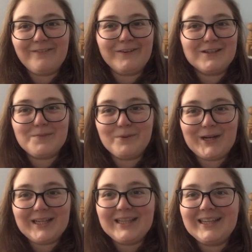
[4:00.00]
for
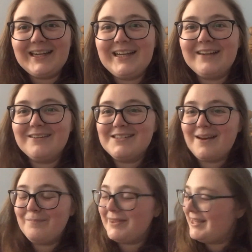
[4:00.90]
spring cleaning or
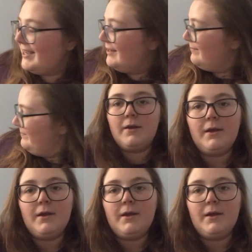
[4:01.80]
something.